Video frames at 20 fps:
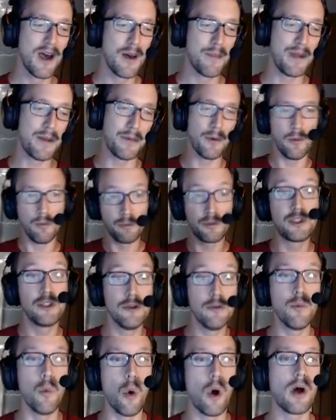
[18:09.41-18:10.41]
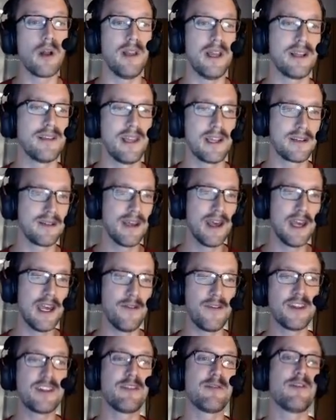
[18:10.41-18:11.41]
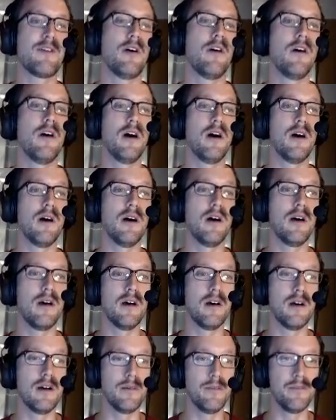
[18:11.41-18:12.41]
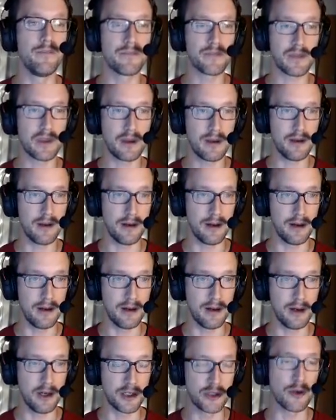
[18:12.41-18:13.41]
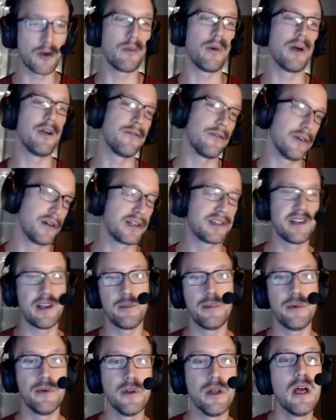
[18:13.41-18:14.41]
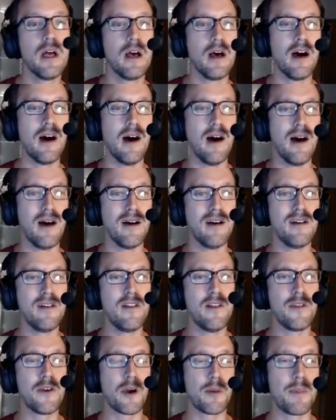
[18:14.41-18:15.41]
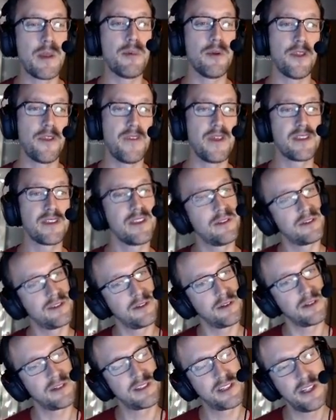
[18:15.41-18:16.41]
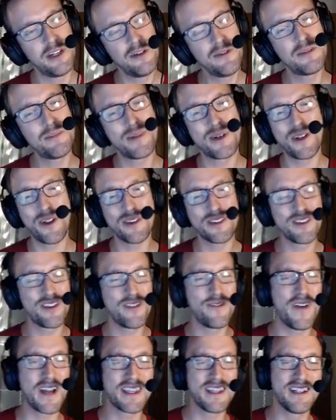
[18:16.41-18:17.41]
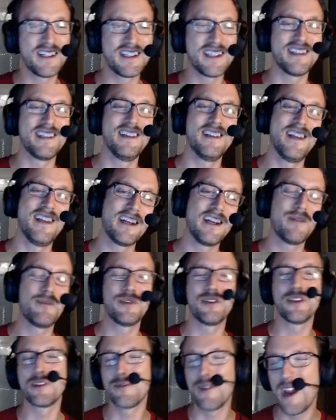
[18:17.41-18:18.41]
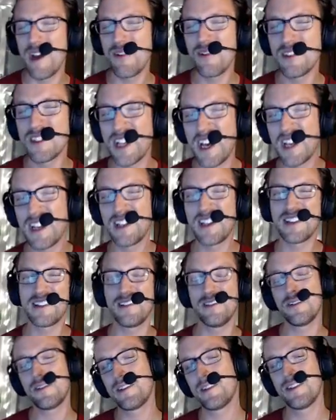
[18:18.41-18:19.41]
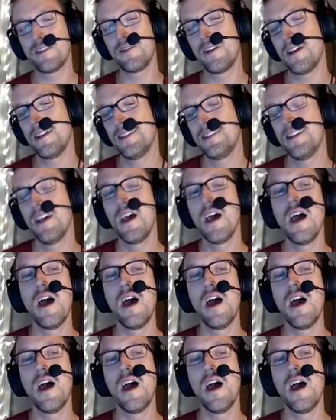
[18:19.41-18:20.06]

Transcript: People do want if this is a doorway, for example, there are people that think it looks cute, but also the fact that it doesn't line up with the ground kind of doesn't look so nice.